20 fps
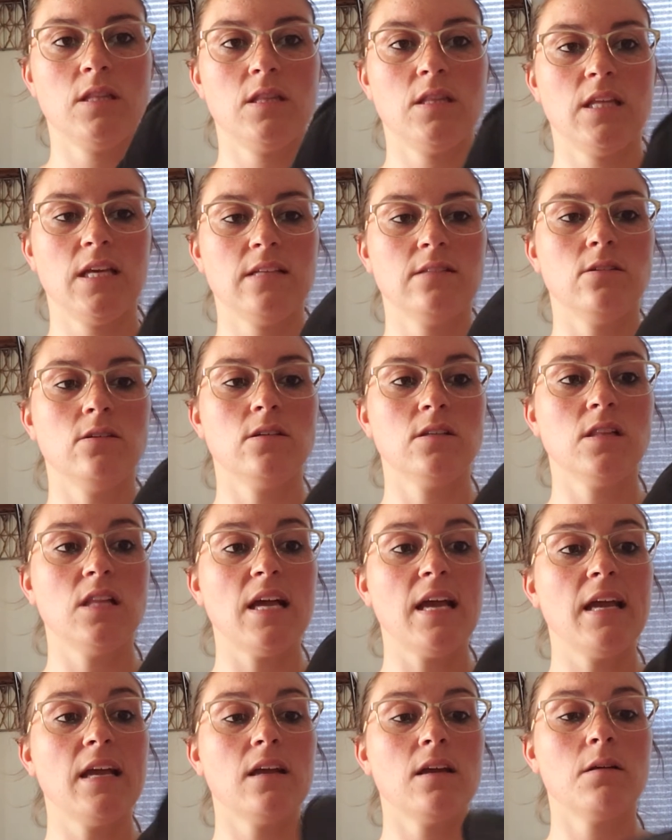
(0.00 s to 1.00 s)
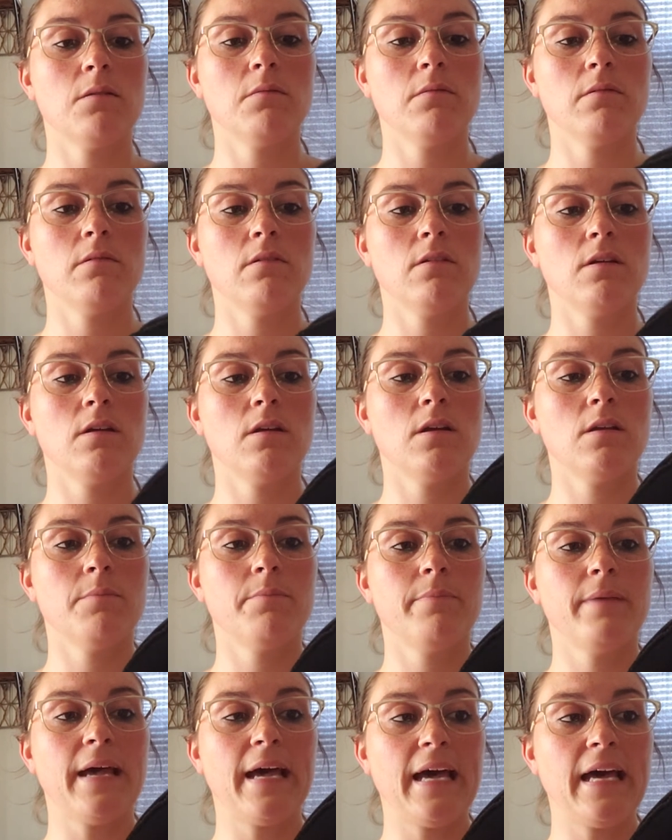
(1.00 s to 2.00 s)
they look like
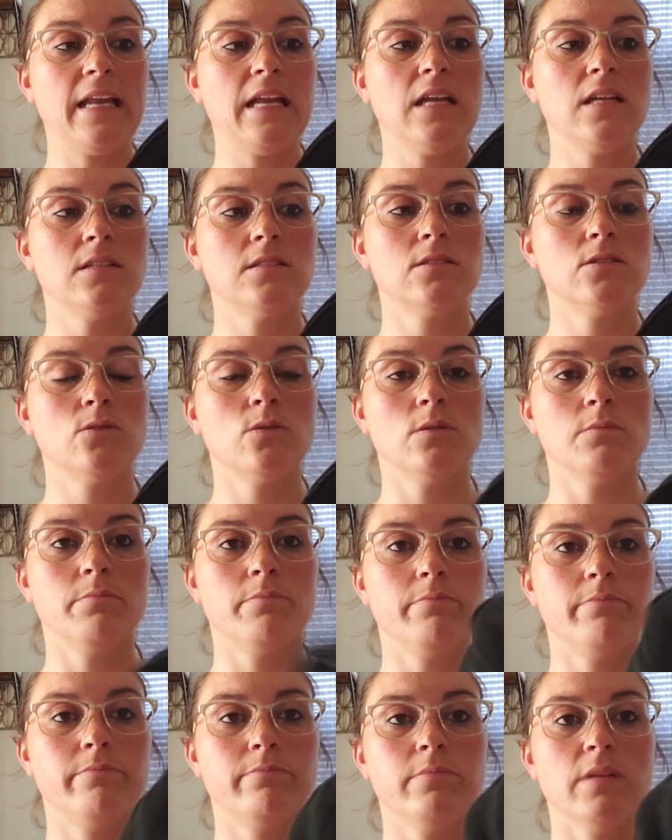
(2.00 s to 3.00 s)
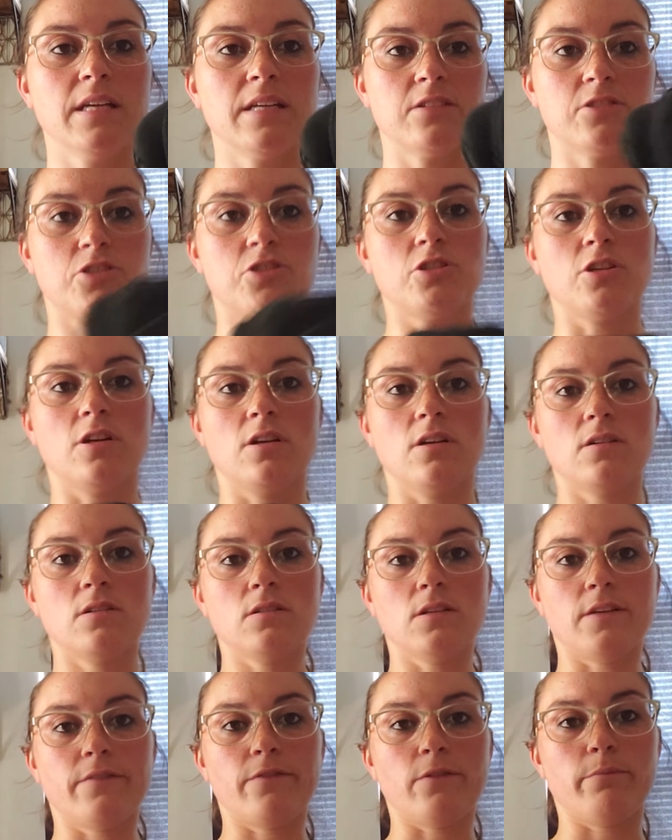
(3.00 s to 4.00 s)
padding to a shirt,
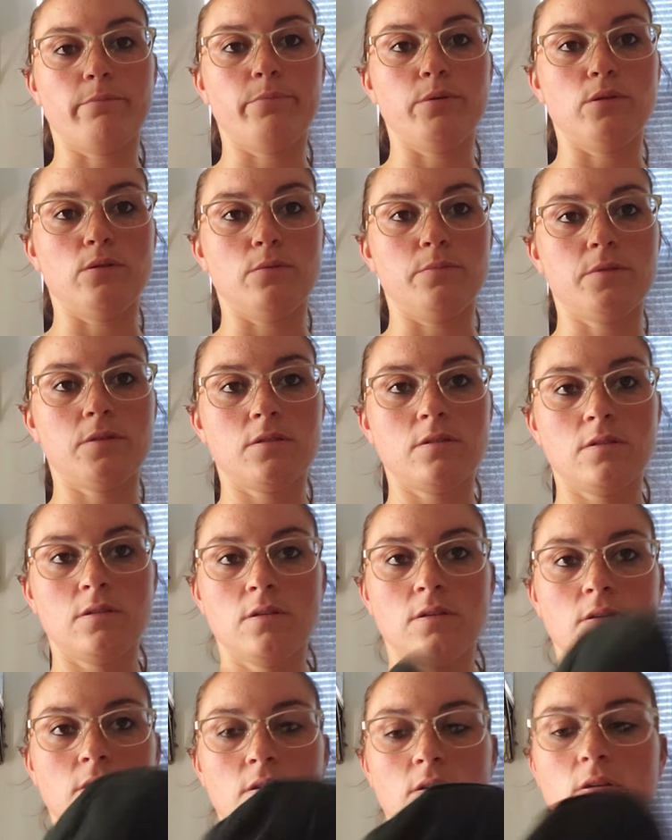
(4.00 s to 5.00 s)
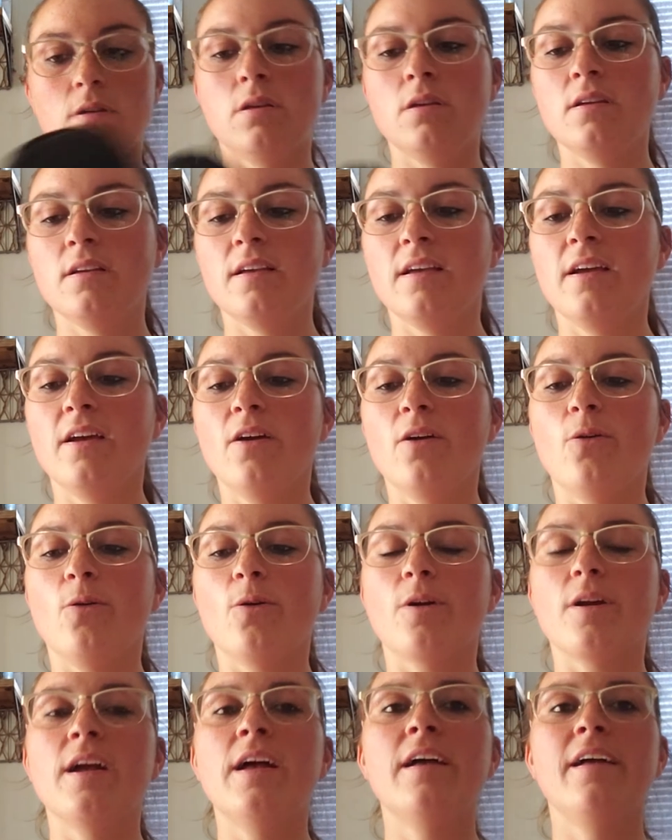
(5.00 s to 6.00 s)
like for boobs.
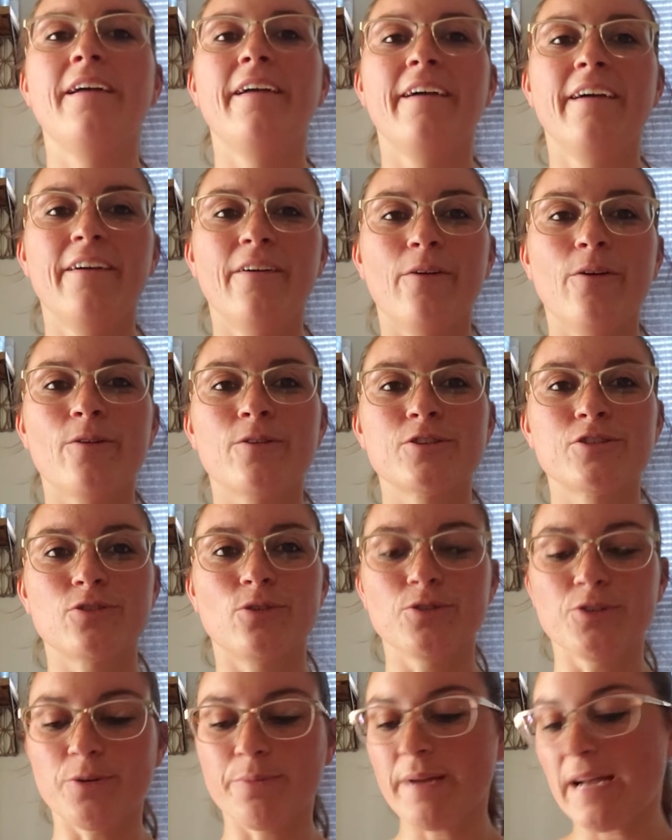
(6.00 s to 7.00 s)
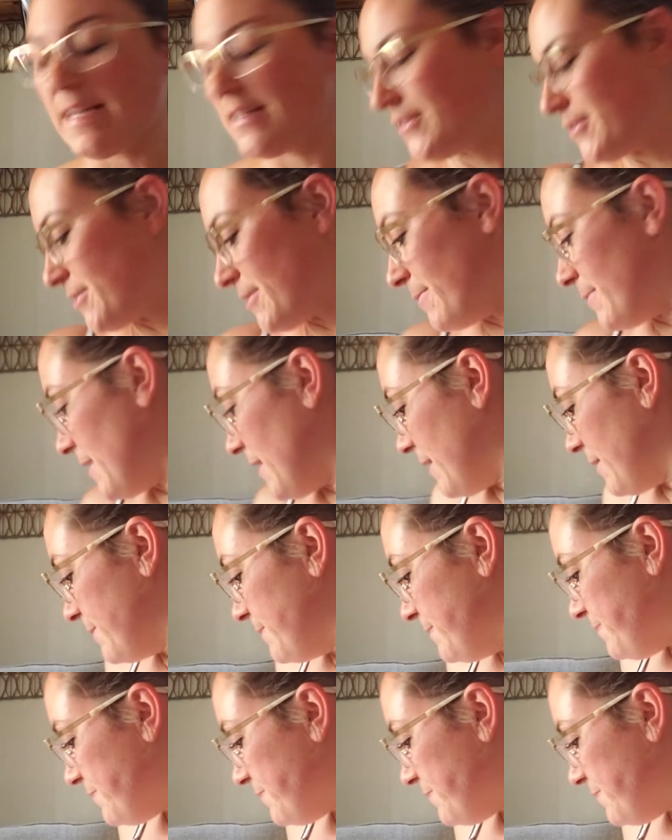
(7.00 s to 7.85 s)
or shoulder pads or something.